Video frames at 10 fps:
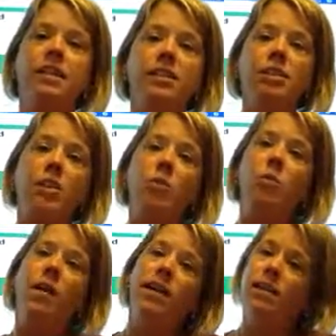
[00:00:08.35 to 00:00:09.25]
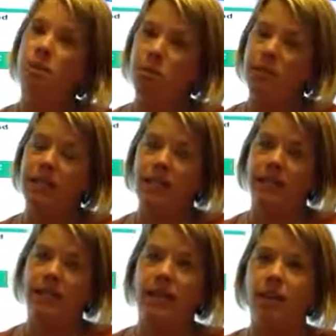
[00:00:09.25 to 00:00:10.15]
So what is
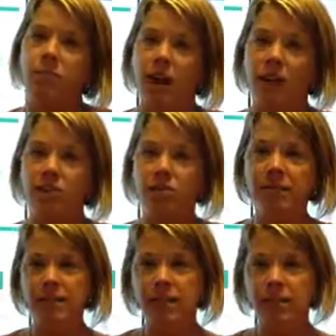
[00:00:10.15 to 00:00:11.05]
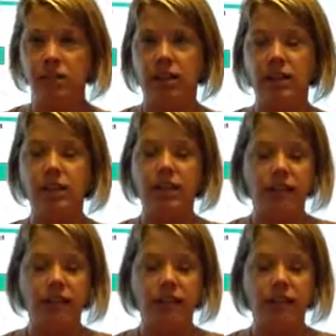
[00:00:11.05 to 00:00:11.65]
Subitizing and why should we teach it?